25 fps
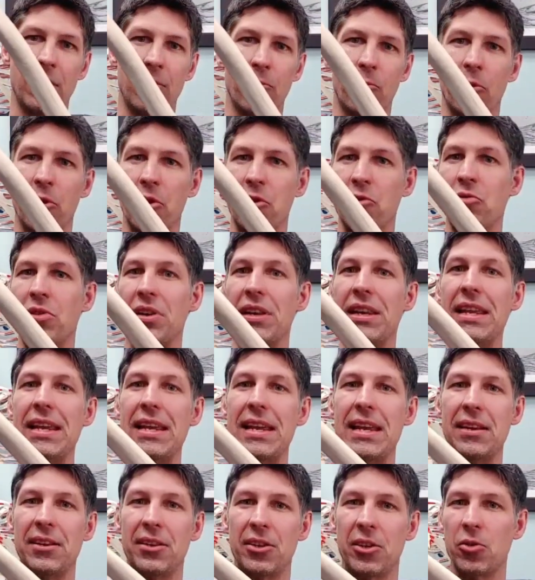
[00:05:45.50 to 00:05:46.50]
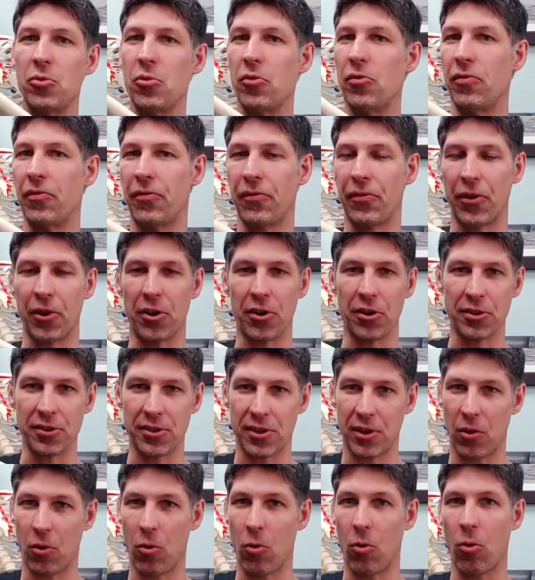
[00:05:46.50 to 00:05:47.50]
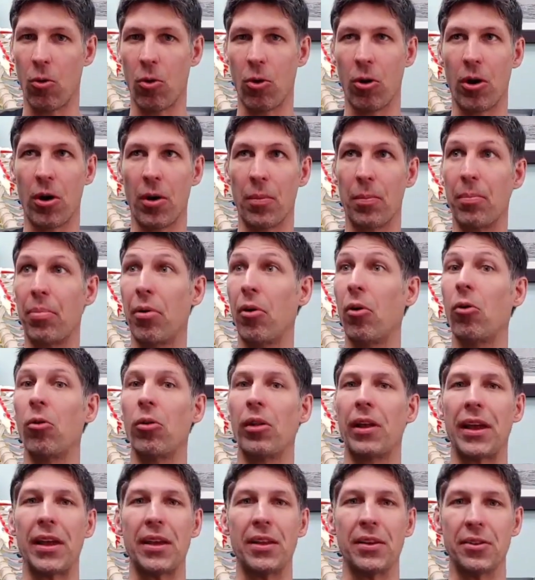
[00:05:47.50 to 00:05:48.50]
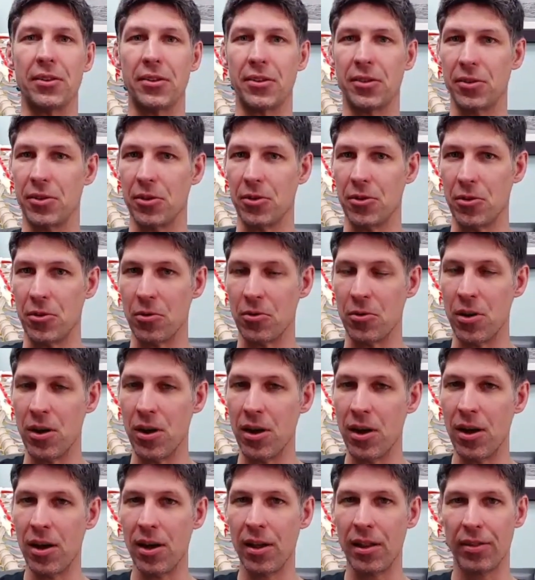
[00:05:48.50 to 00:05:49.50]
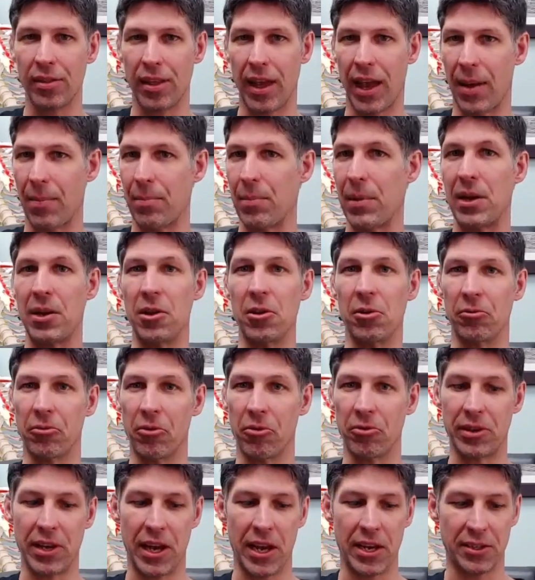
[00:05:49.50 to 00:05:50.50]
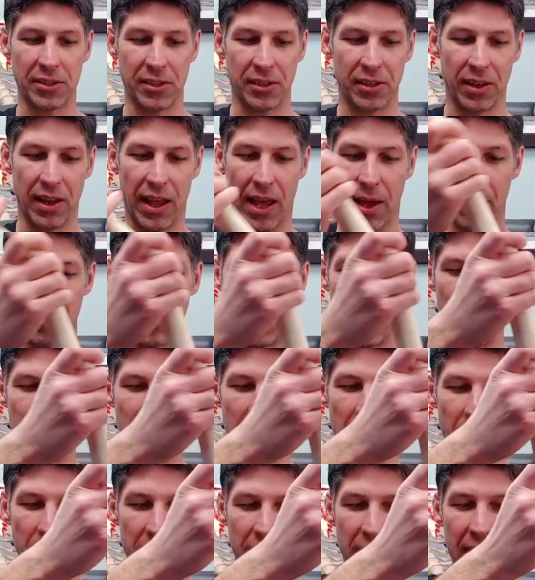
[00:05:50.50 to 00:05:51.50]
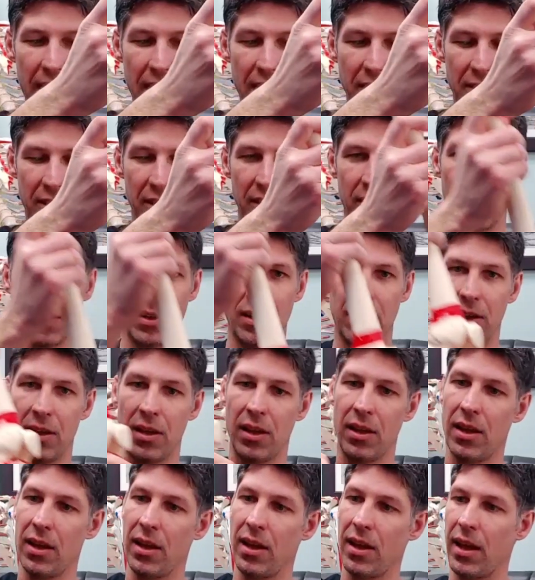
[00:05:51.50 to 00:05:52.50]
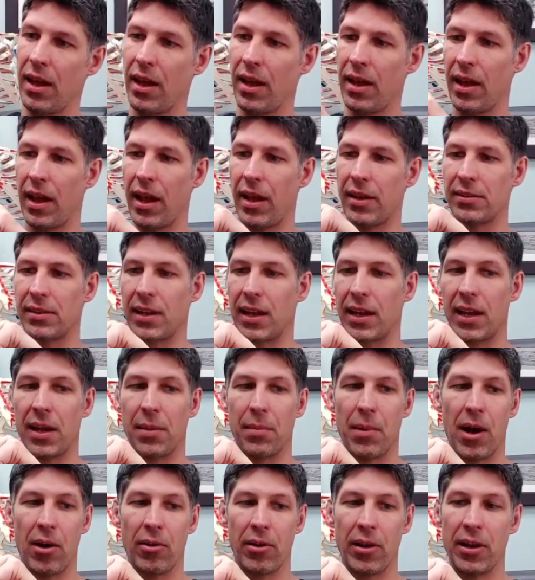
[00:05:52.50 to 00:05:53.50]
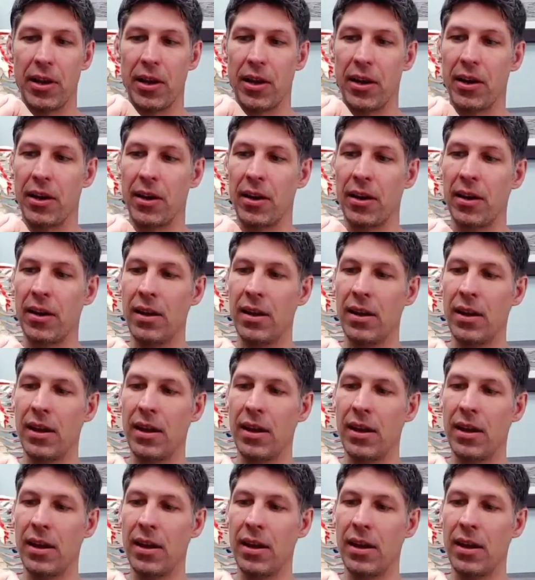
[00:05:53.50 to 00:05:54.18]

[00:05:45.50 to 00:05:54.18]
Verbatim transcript: where you need to first or pull into that medial rotation. That medial rotation, as I come out of here,